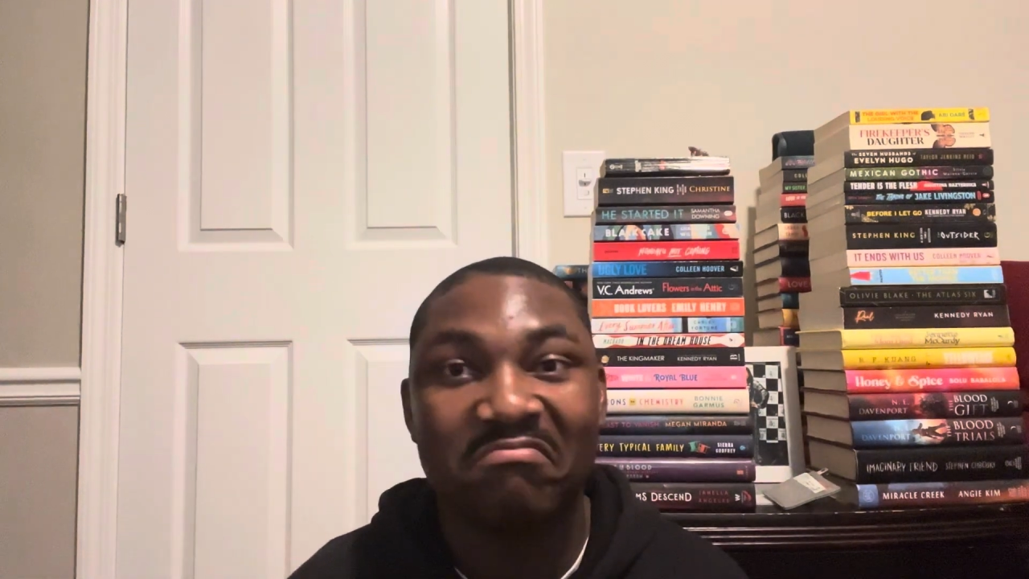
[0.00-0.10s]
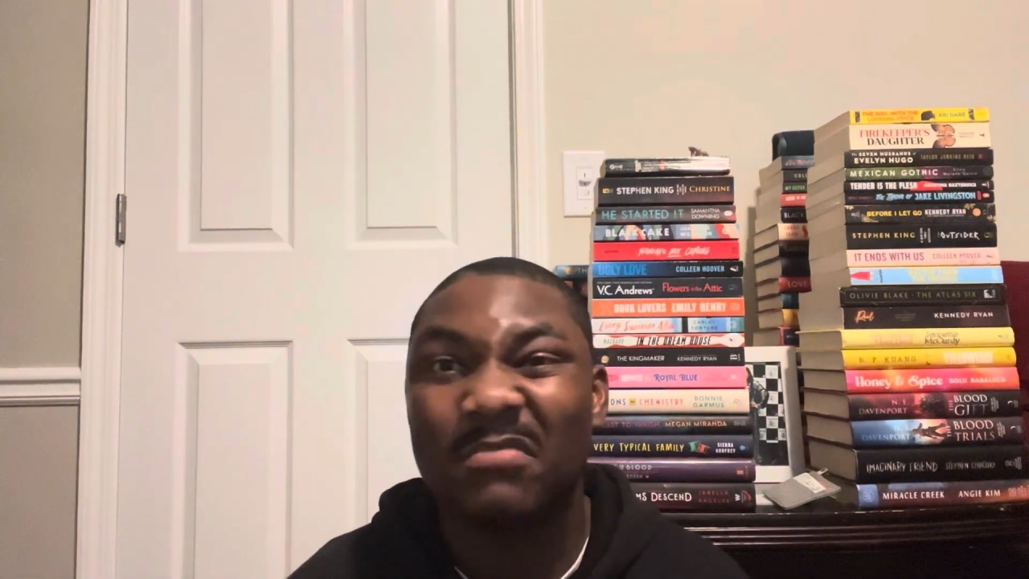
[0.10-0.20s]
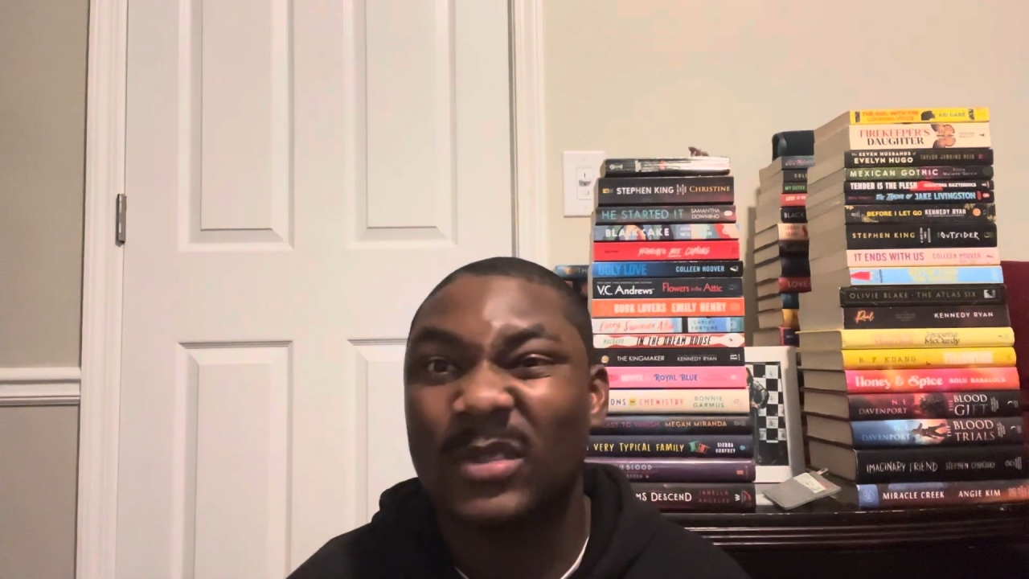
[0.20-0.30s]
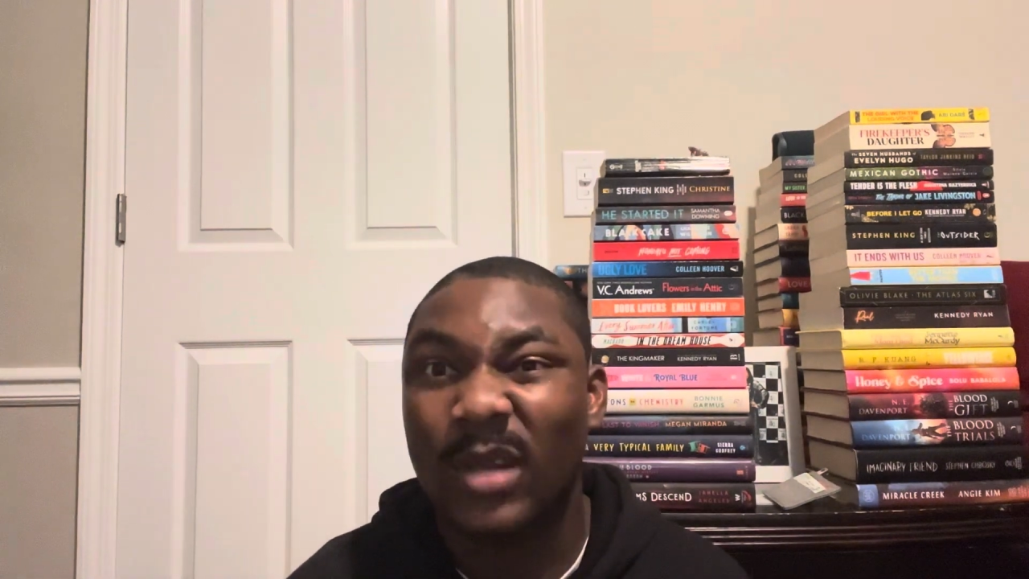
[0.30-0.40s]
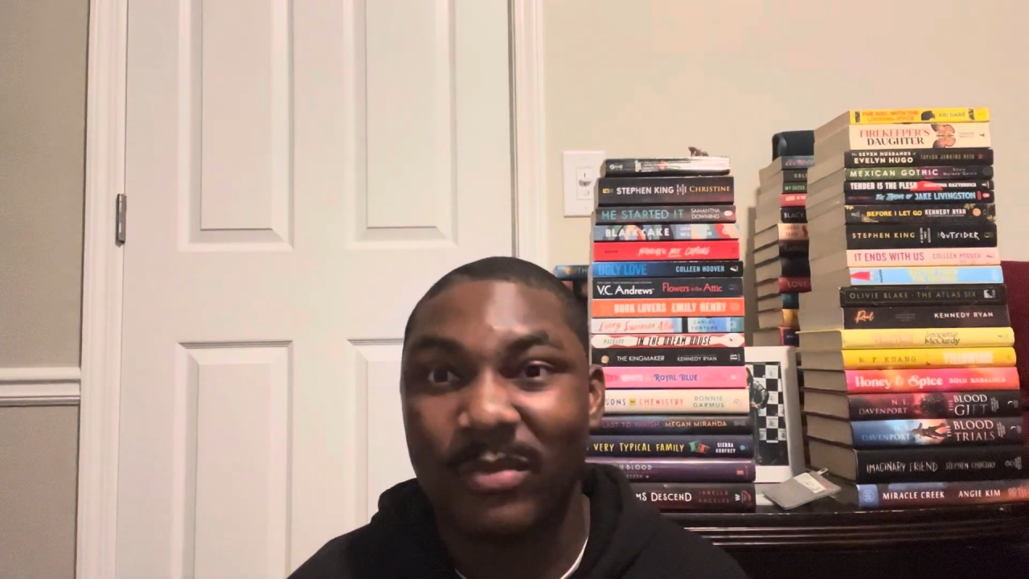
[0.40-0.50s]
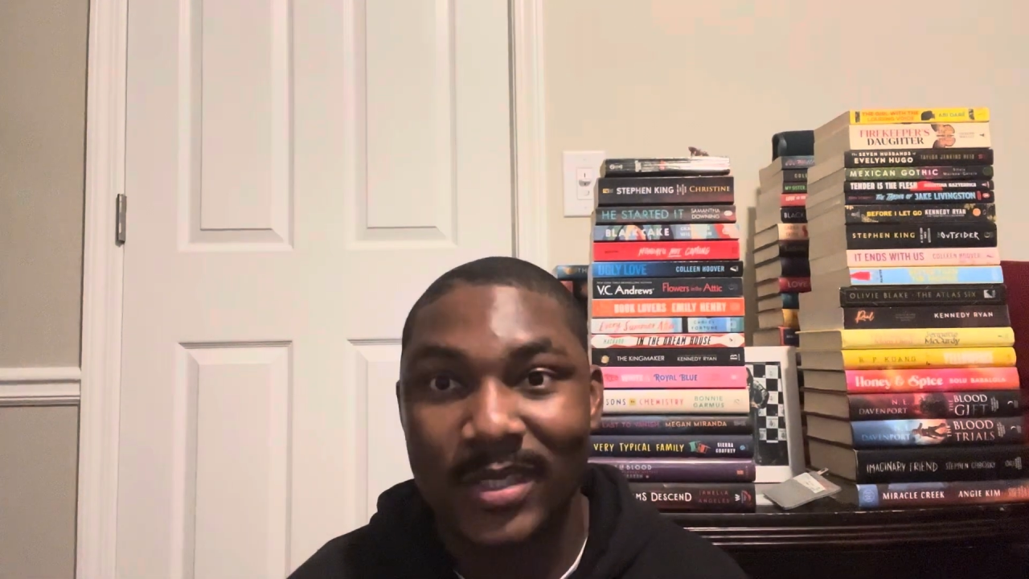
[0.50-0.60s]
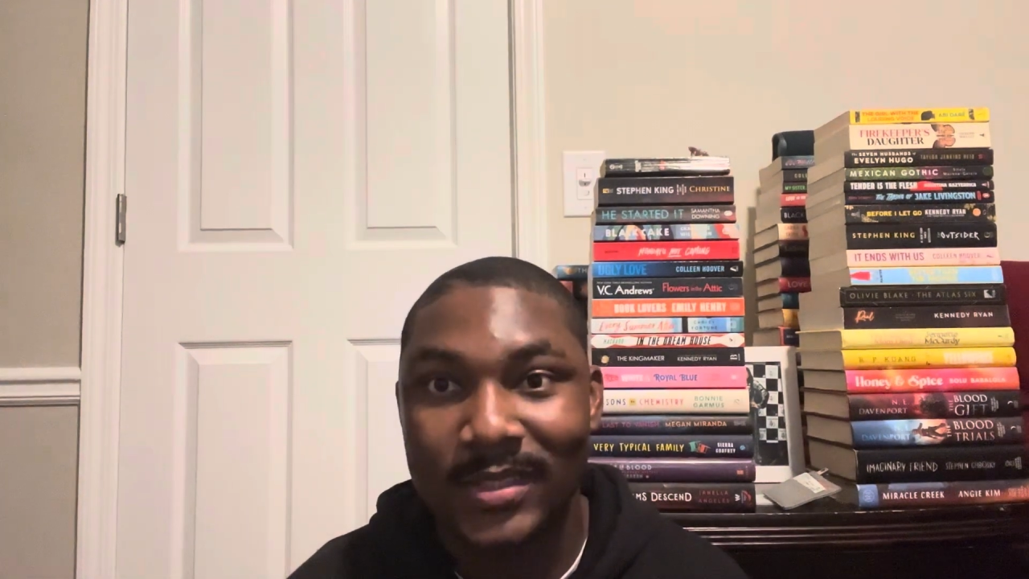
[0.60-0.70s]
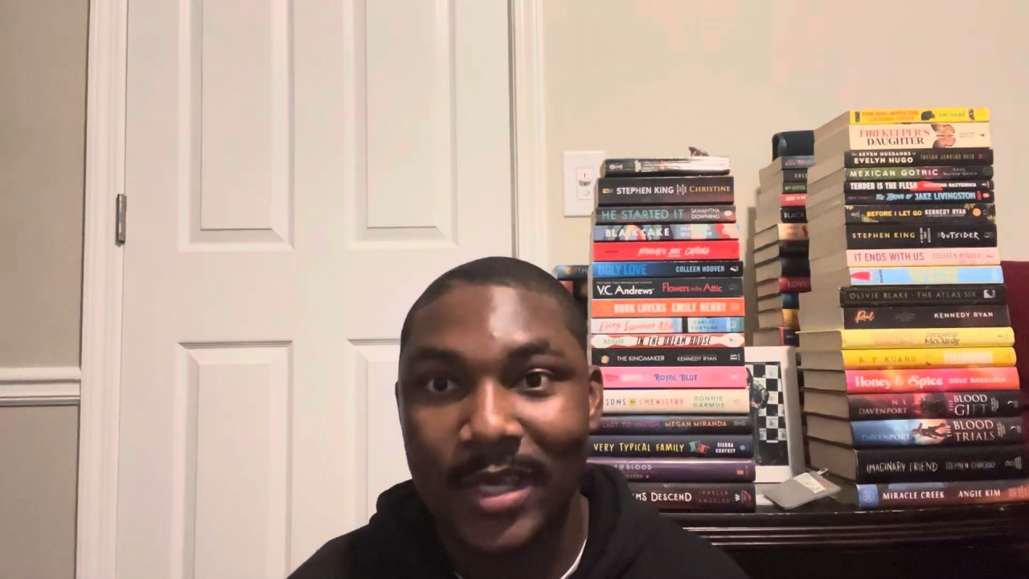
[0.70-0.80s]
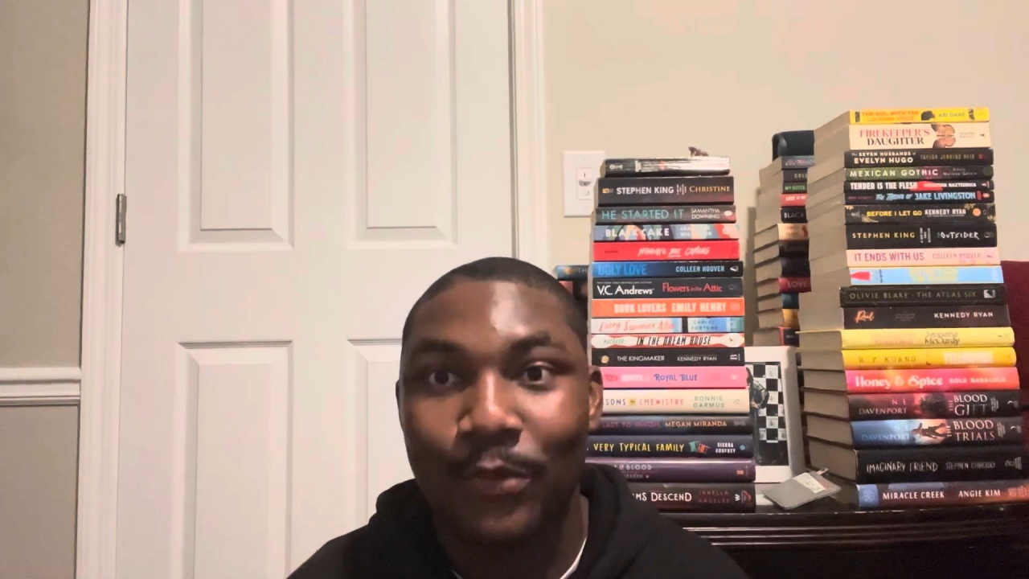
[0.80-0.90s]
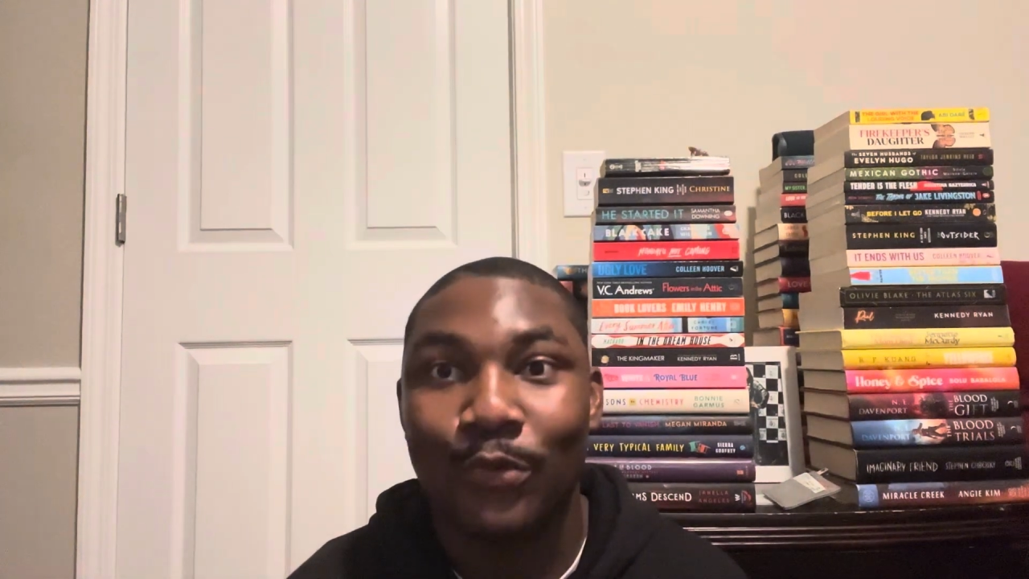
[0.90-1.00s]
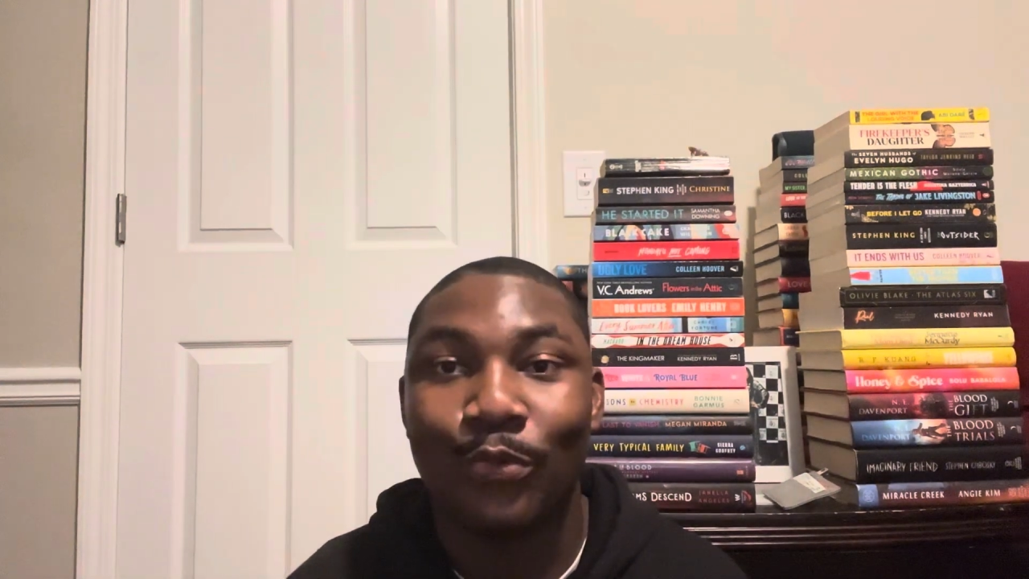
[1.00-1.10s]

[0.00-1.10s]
That's what I'm gonna say.